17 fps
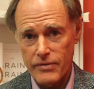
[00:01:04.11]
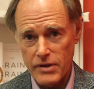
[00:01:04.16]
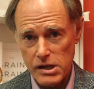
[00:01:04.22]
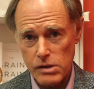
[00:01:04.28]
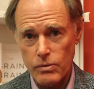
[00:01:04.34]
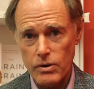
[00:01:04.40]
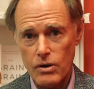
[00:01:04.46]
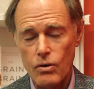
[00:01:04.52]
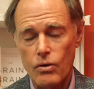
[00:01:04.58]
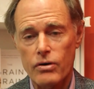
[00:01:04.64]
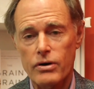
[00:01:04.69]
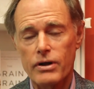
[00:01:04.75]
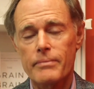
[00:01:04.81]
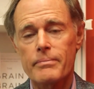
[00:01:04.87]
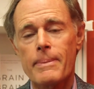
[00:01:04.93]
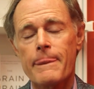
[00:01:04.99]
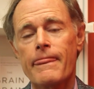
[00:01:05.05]
this
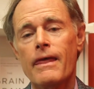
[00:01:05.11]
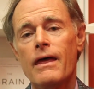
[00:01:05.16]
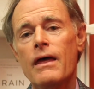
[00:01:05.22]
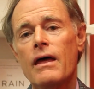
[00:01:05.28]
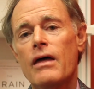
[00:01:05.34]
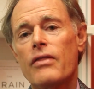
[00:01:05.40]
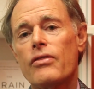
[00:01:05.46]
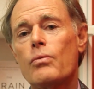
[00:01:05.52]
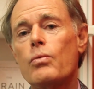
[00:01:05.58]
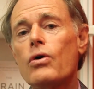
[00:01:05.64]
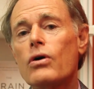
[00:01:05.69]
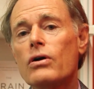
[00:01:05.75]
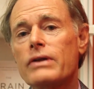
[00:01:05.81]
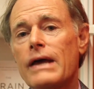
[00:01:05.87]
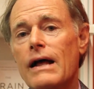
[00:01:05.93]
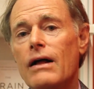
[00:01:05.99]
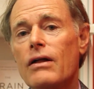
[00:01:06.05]
recording, the
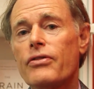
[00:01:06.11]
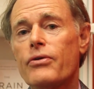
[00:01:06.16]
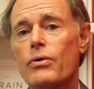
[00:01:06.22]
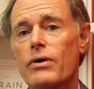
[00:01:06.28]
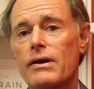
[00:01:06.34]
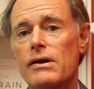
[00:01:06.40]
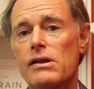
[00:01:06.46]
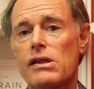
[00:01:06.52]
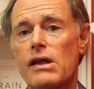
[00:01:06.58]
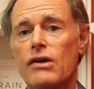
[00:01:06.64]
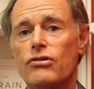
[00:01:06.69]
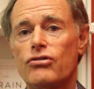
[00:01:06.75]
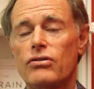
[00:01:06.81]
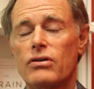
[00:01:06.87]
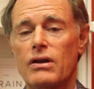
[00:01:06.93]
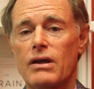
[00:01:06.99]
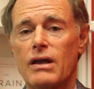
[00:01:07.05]
World Health
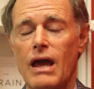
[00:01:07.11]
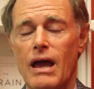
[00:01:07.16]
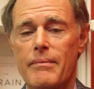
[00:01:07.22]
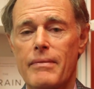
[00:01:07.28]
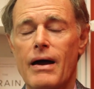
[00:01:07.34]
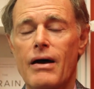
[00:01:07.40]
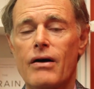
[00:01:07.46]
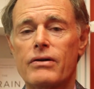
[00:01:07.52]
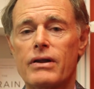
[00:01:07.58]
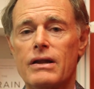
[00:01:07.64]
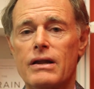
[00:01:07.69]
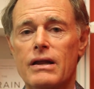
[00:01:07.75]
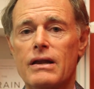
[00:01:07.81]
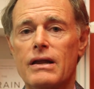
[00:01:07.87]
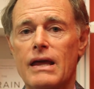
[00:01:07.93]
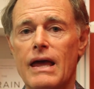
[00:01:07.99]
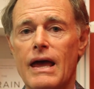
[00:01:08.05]
Organization came out and
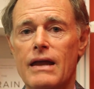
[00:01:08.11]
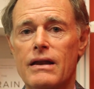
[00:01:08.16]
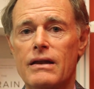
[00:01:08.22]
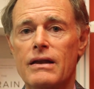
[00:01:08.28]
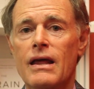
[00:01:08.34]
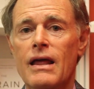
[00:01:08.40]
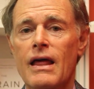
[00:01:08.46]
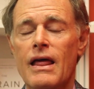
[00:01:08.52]
indicated